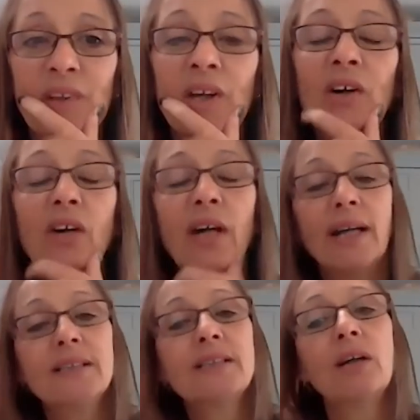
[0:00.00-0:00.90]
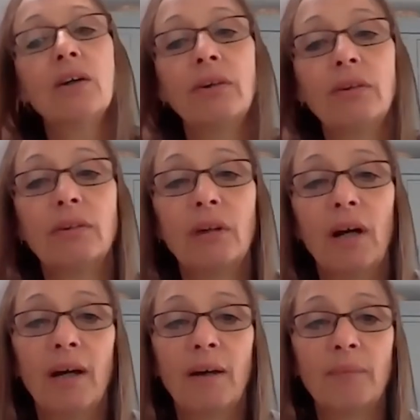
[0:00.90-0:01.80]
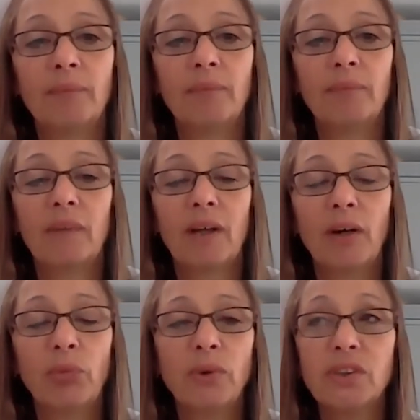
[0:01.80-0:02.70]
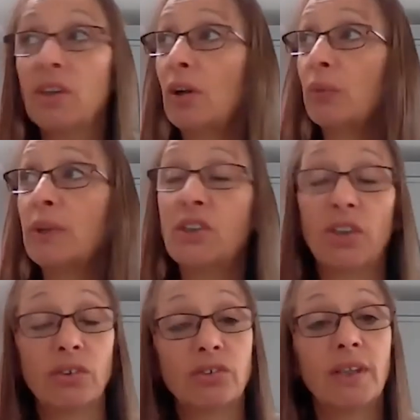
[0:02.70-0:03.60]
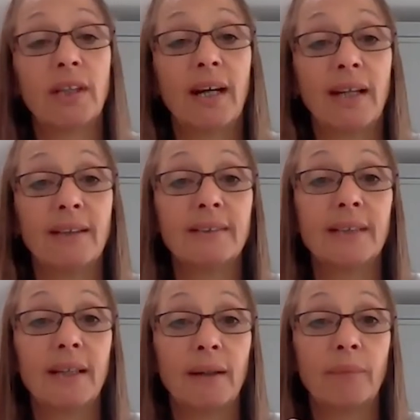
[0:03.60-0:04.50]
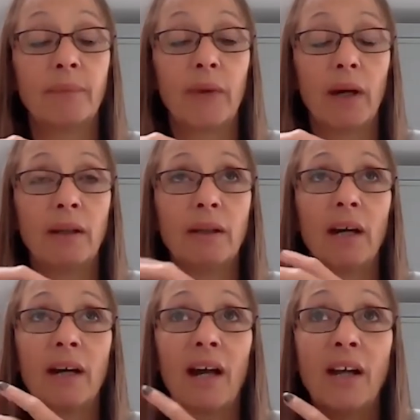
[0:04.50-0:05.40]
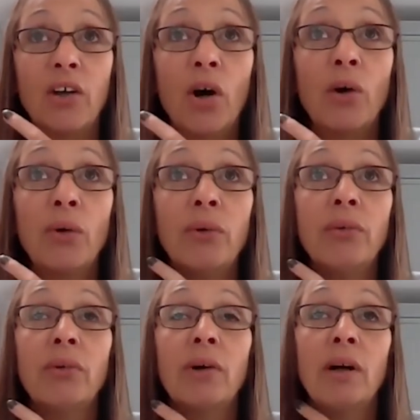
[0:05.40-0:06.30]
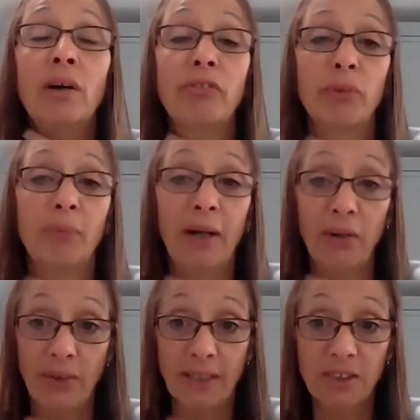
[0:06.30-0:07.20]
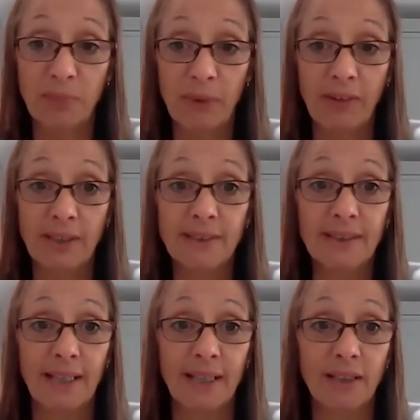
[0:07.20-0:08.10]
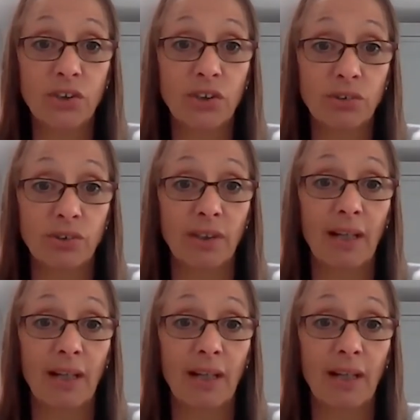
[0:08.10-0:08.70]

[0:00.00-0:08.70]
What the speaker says: Okay, so I've worked a lot with children, and I know from my own experience that children